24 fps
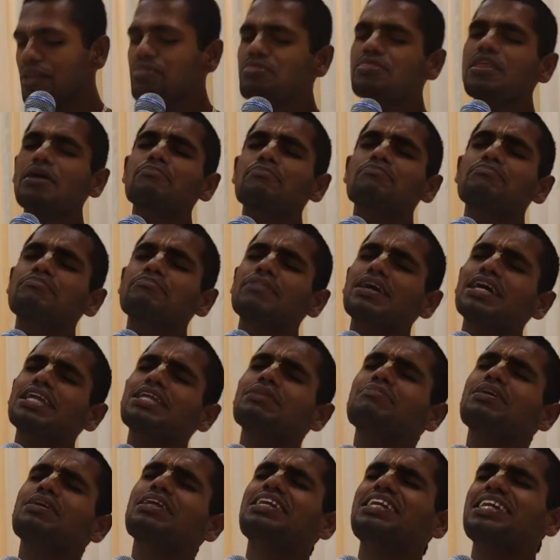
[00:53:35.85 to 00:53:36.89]
And there are
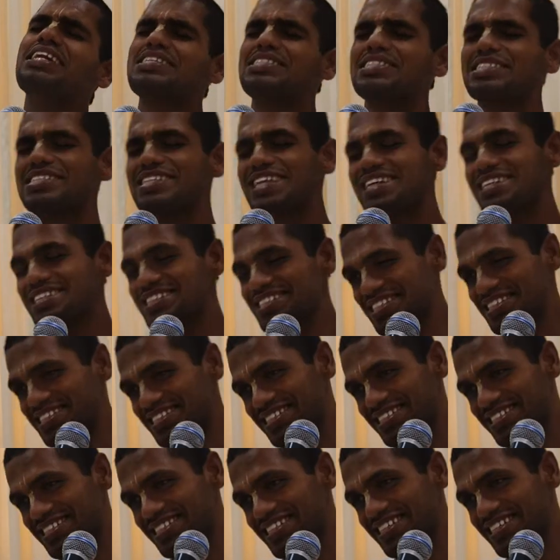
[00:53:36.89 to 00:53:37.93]
many cases like
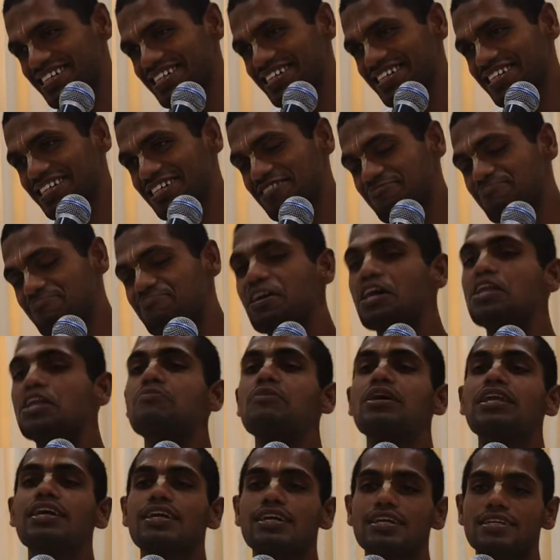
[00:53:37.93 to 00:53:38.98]
this,
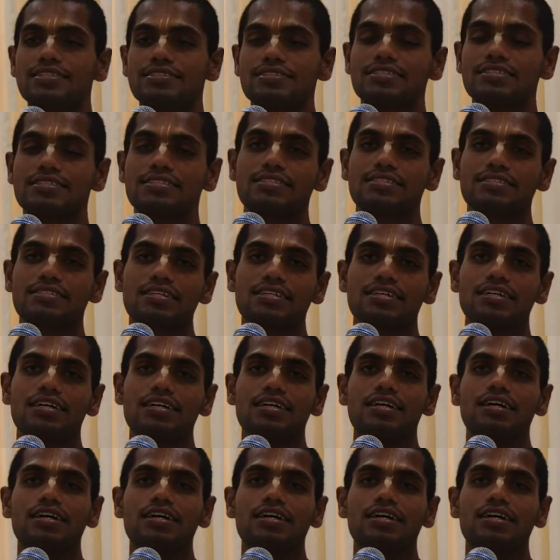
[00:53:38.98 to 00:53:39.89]
many cases.